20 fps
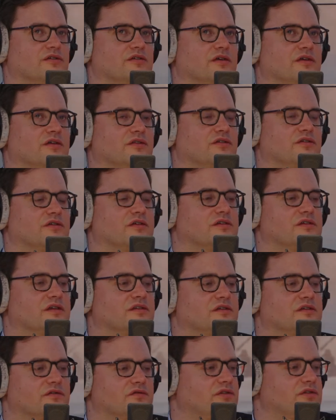a sense
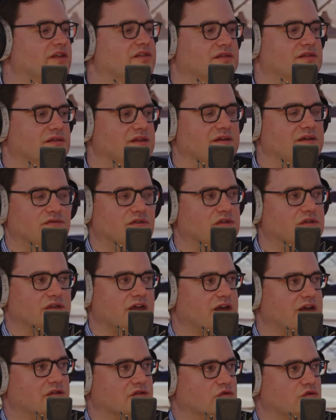of let's leave the
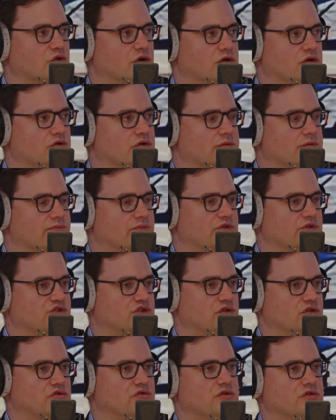status quo.
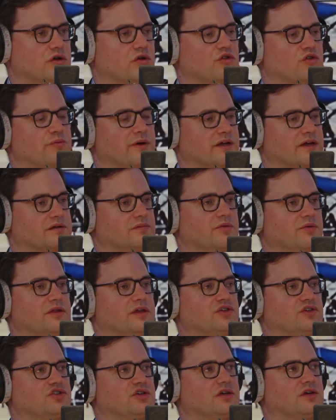Joe goes back to
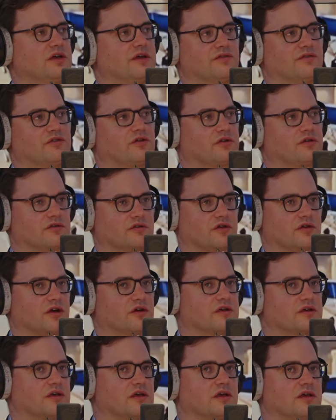Malaysia and starts
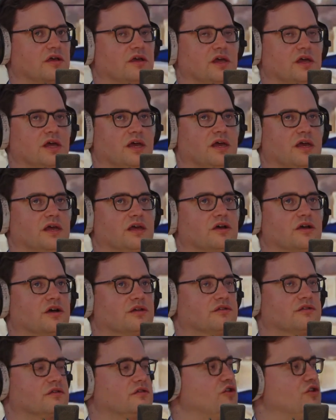talking. It
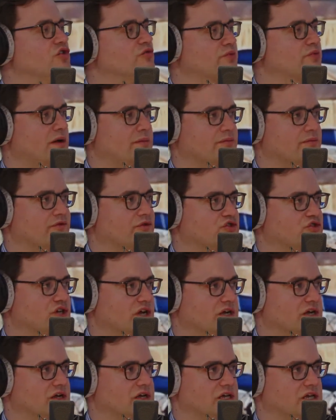causes huge problems for
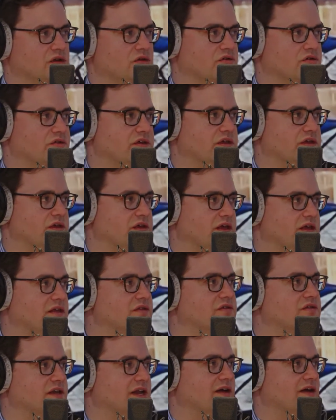China. He knows the
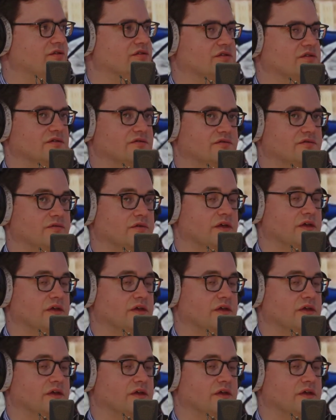ins and outs of